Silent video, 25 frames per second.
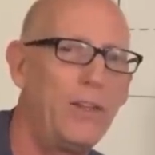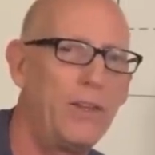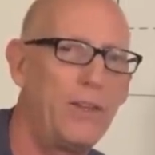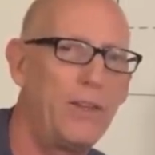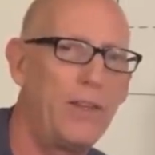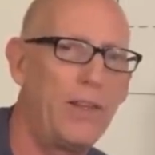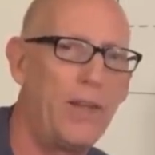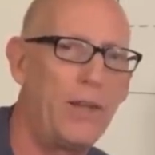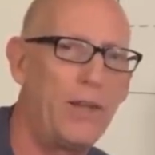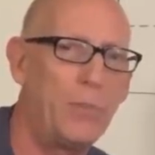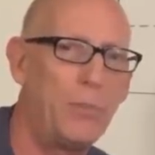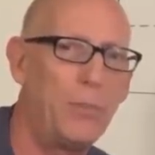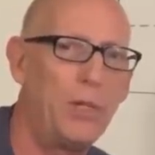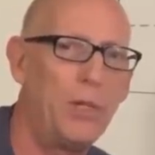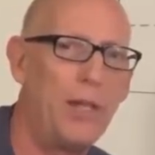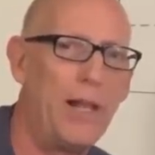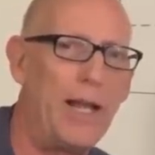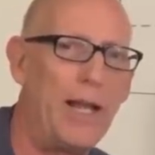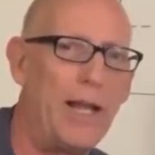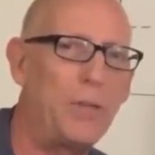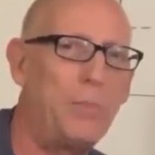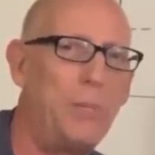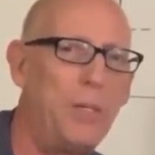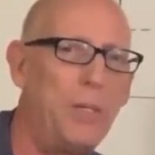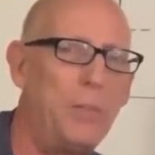that
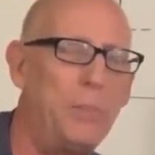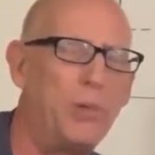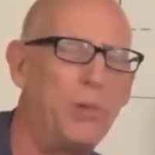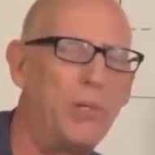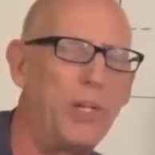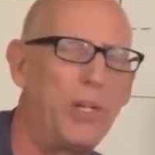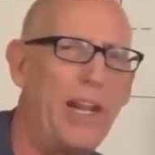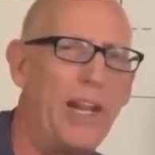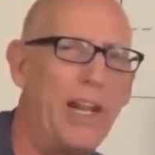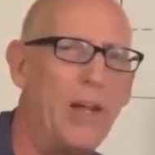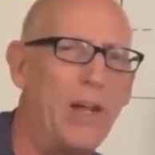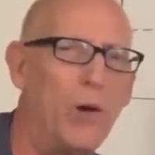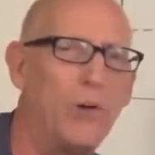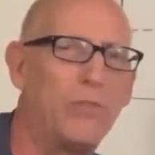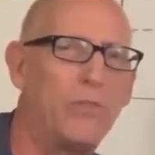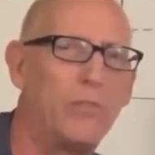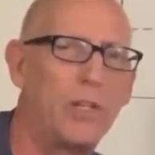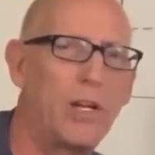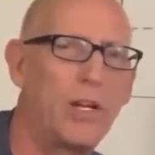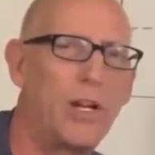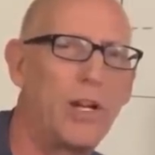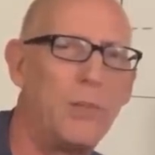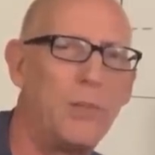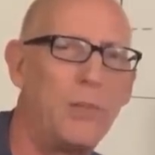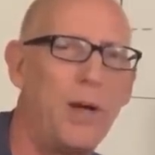black people can't
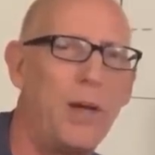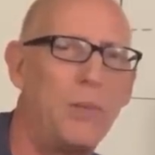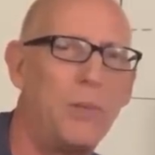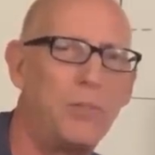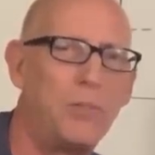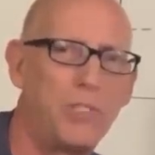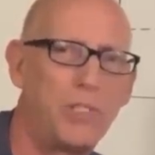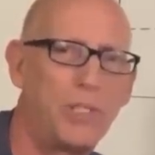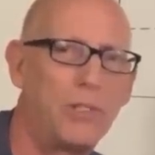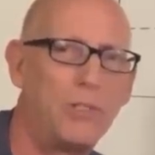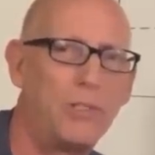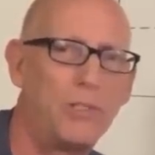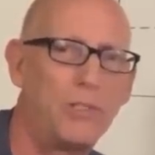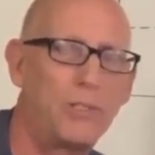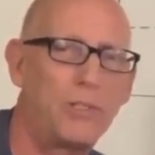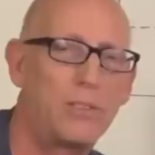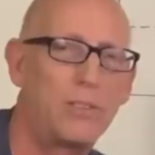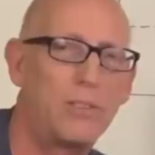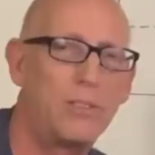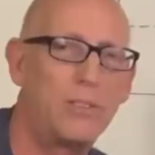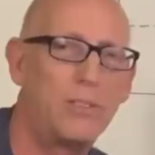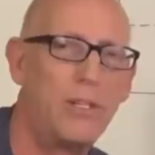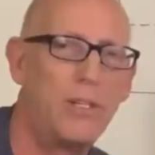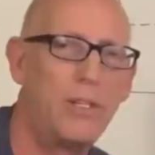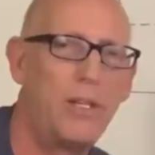overcome obstacles
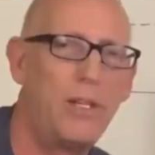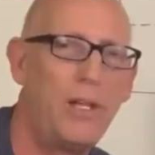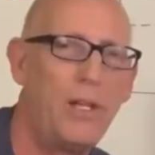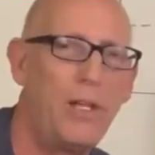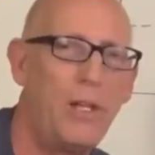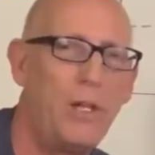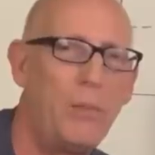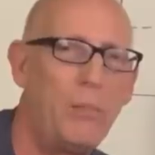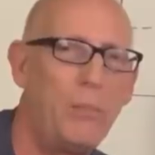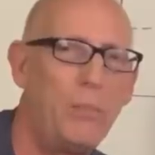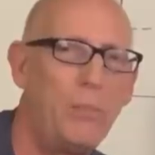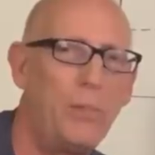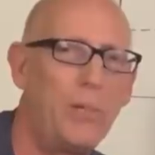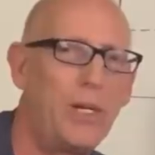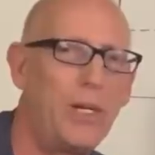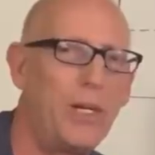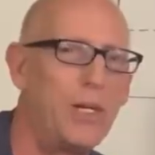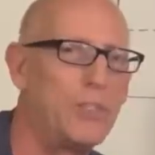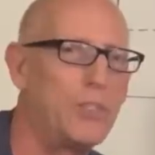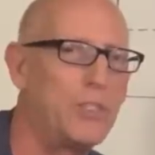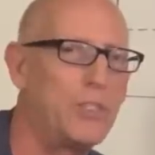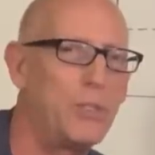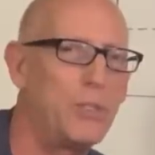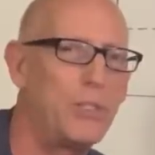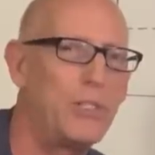
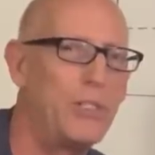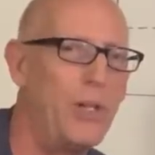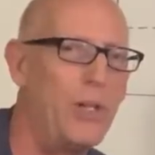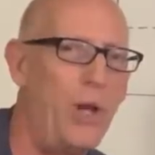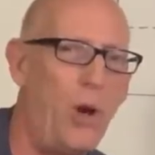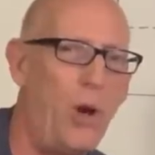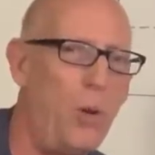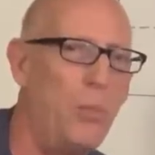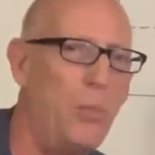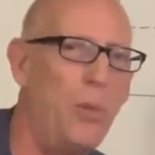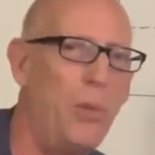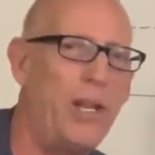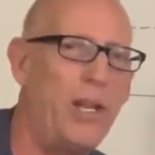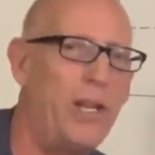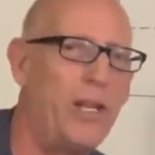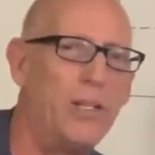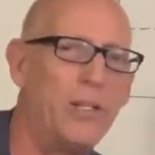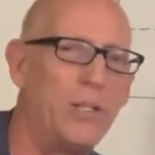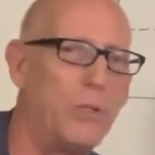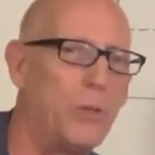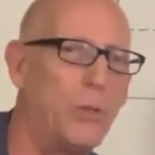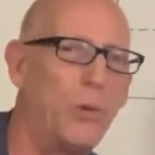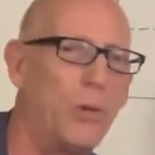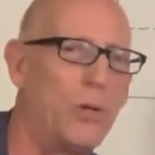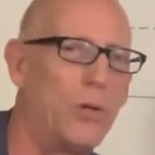because there's nobody in
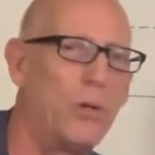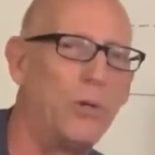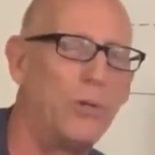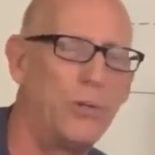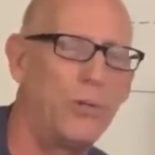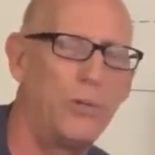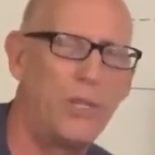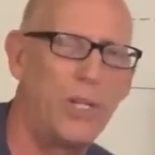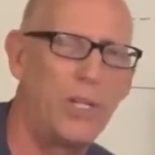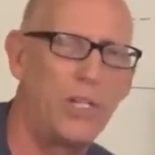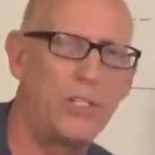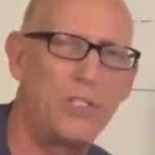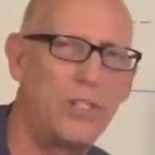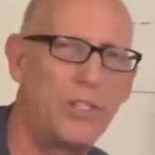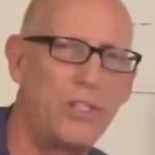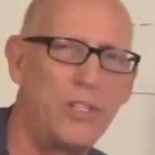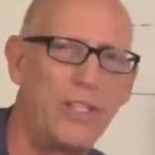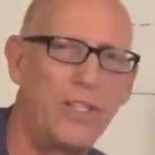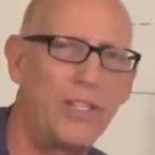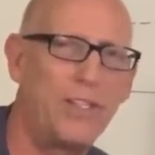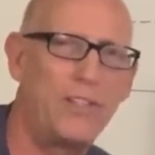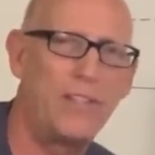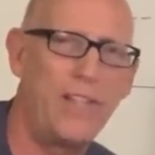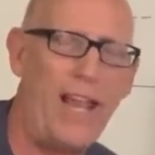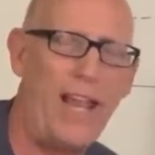the world who doesn't
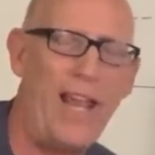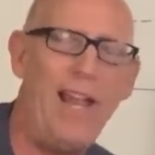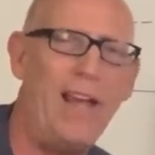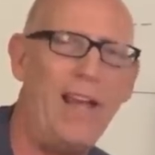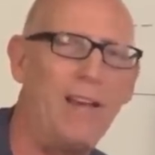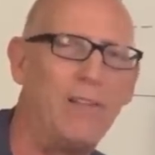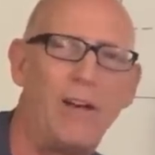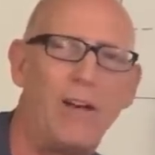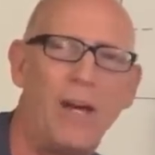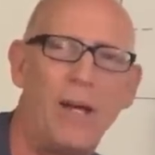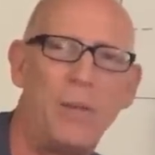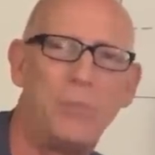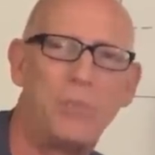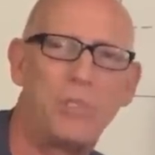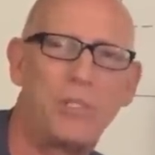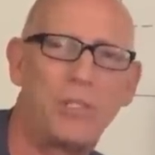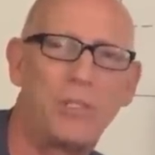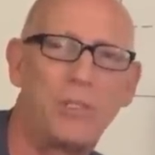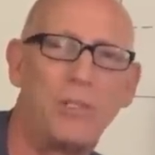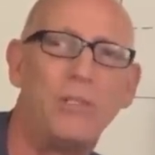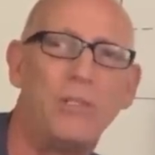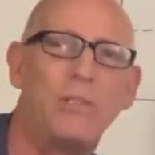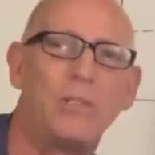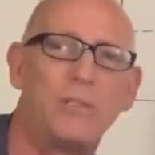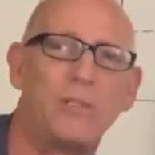think they have
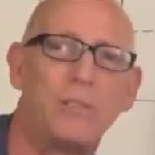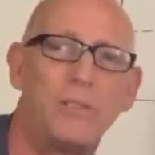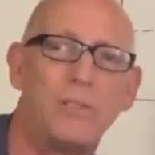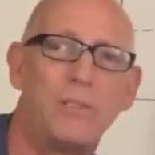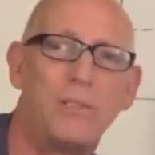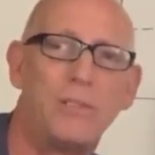obstacles.